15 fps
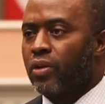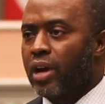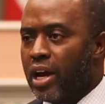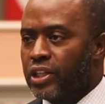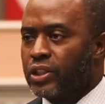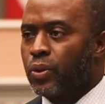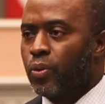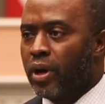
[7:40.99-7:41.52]

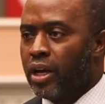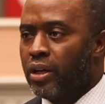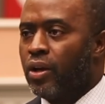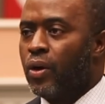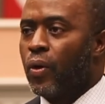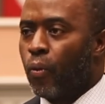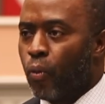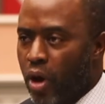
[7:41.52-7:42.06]

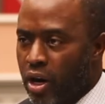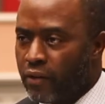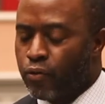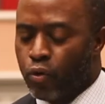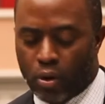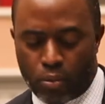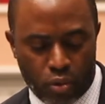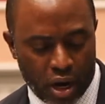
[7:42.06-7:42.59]
graduate ready
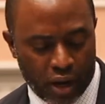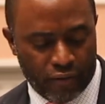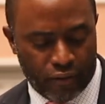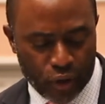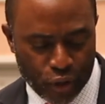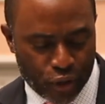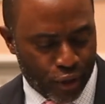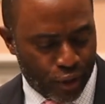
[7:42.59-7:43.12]
for a bright
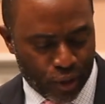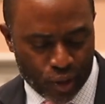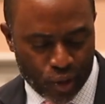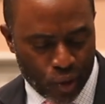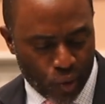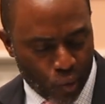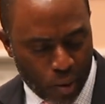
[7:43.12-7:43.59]
future.